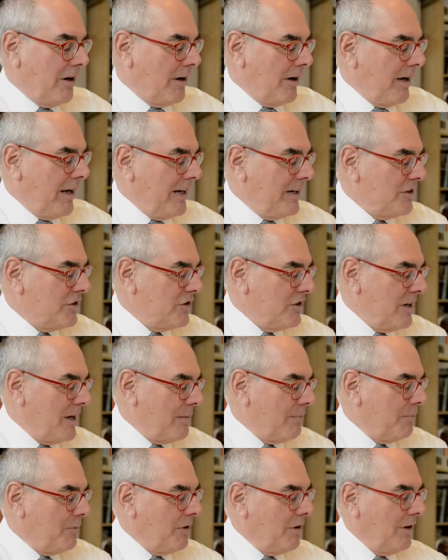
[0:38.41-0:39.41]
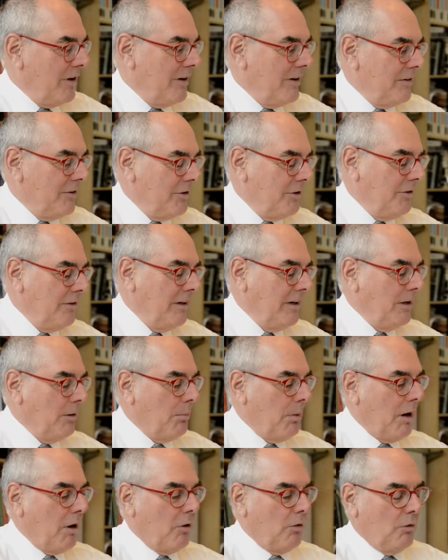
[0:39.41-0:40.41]
except to think
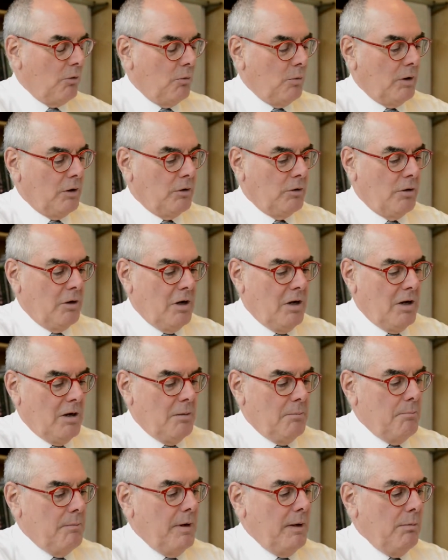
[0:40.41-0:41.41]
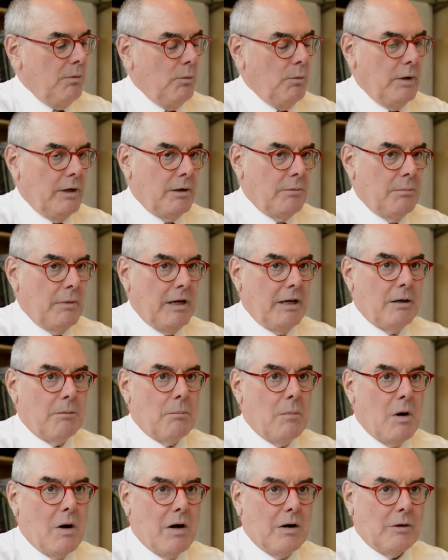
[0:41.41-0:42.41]
about, well, maybe we can make a
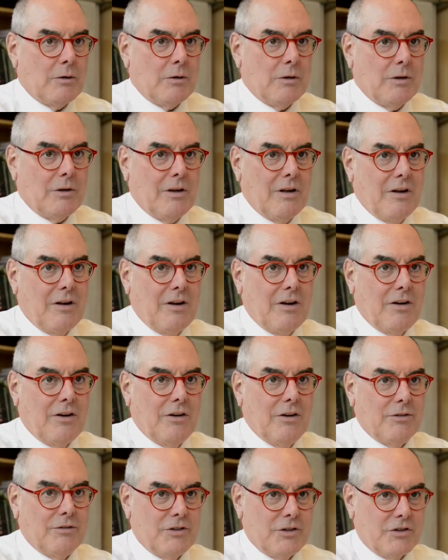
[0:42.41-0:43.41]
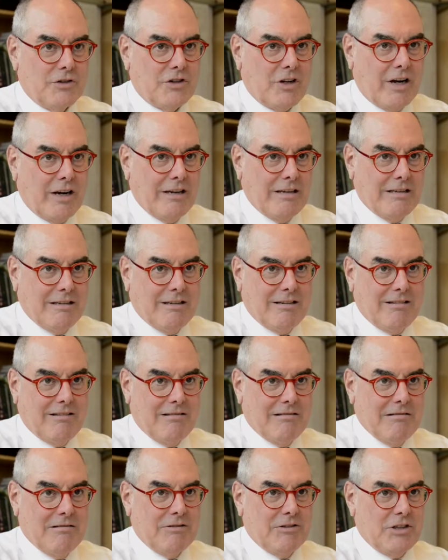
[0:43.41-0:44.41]
model of the site,
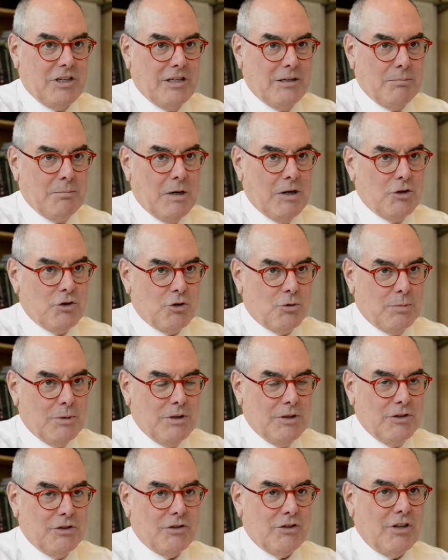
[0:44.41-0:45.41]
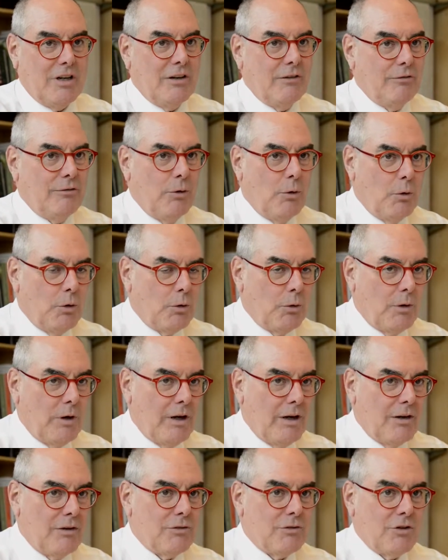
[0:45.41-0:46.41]
take measurements, take
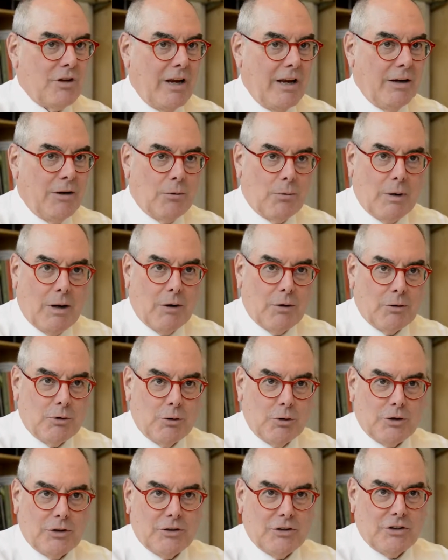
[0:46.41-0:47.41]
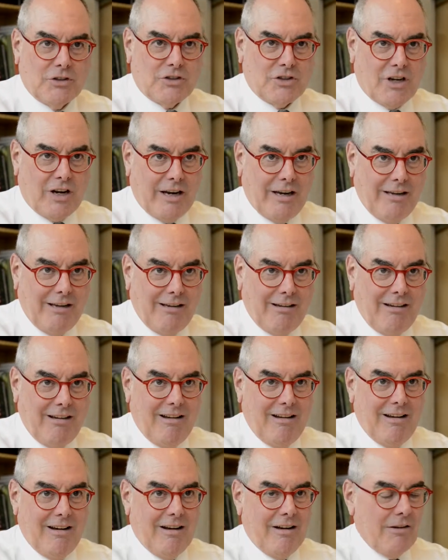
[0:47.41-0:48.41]
photographs, hang around, look at the site,
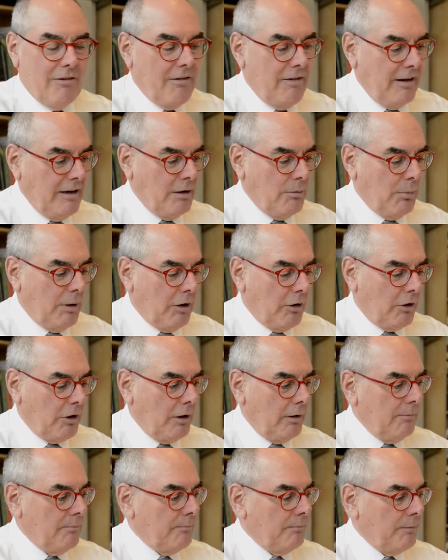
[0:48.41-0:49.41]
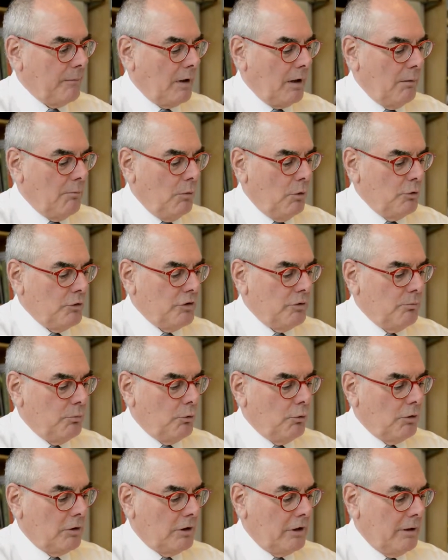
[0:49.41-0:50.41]
think about it, and most
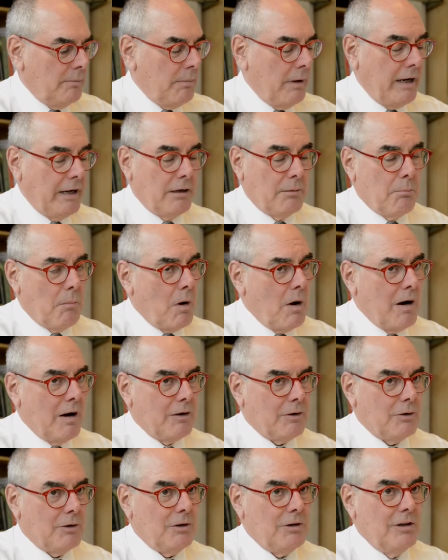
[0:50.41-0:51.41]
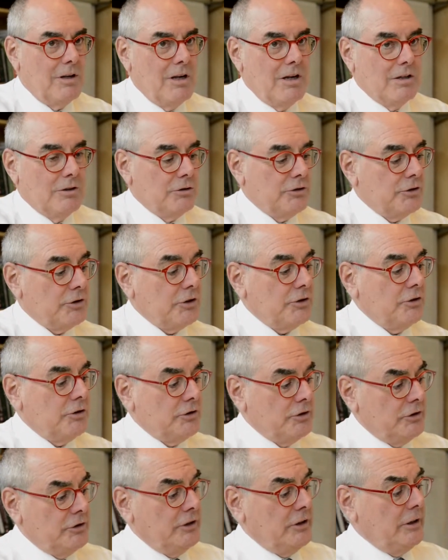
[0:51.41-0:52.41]
importantly, make a model such
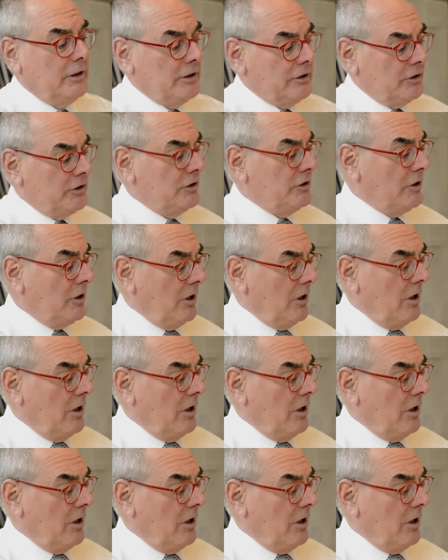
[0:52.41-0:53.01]
as this,